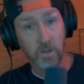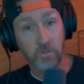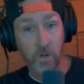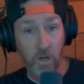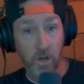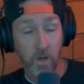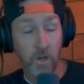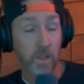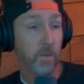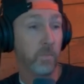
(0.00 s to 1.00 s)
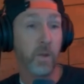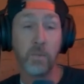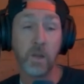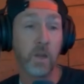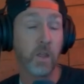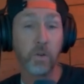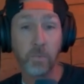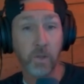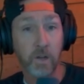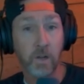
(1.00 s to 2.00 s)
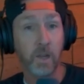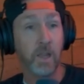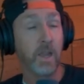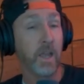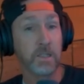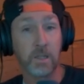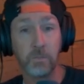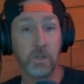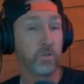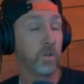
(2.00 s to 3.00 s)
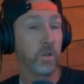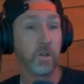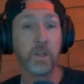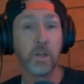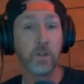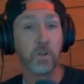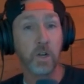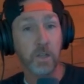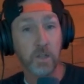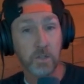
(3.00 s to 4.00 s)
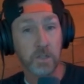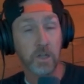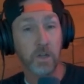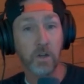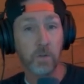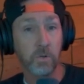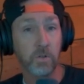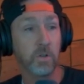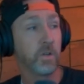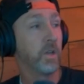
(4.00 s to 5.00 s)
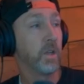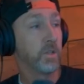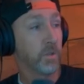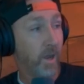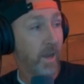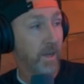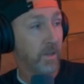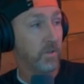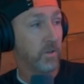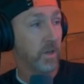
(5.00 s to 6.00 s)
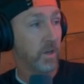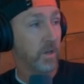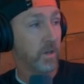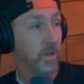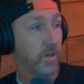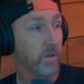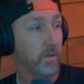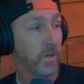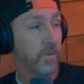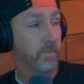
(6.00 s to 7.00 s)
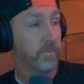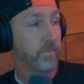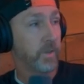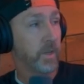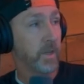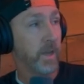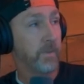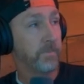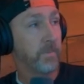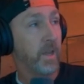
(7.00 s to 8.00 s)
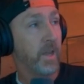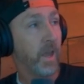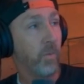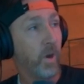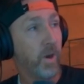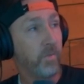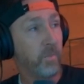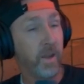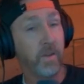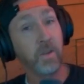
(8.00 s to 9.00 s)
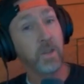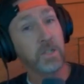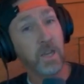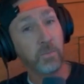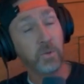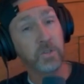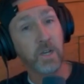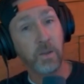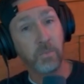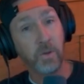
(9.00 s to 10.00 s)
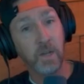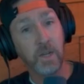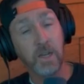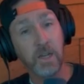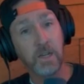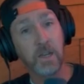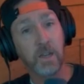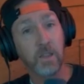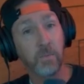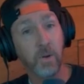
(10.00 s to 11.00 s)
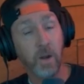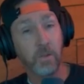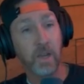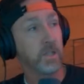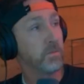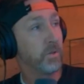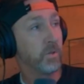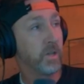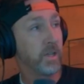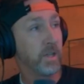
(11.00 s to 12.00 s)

card. And then maybe another player has something trigger and they're drawing their second card per turn. So I get to draw a card. Okay? And one of my staples that I put in any deck that probably has blue in it